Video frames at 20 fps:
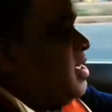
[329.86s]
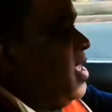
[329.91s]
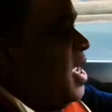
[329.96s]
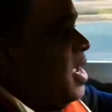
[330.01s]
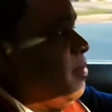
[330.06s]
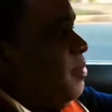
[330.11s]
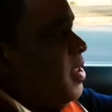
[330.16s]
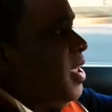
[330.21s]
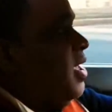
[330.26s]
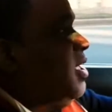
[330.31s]

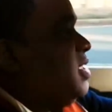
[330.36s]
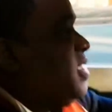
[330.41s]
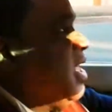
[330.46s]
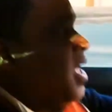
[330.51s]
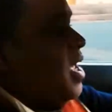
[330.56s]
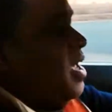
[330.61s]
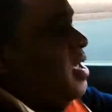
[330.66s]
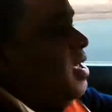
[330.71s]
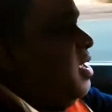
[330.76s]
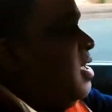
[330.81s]
same things
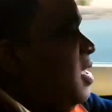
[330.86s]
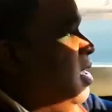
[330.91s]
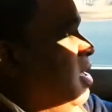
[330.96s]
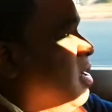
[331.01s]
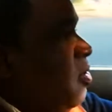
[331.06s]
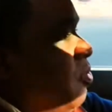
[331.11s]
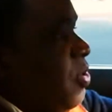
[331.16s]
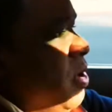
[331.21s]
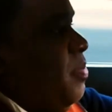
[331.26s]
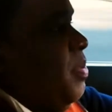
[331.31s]
that
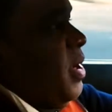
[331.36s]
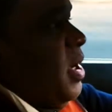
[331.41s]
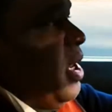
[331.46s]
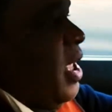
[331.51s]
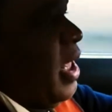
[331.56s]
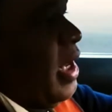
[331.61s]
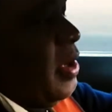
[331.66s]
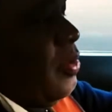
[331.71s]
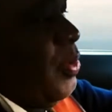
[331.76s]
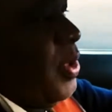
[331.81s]
we've been
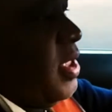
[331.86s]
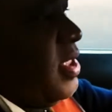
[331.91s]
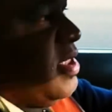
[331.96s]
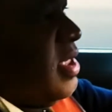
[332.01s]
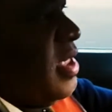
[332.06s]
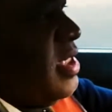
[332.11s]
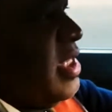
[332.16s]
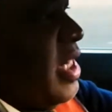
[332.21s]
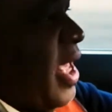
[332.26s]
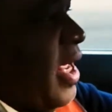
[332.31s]
dealing with
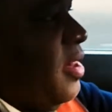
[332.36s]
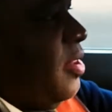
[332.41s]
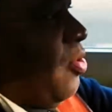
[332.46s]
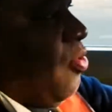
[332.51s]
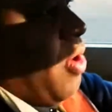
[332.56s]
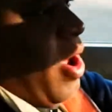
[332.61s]
since like the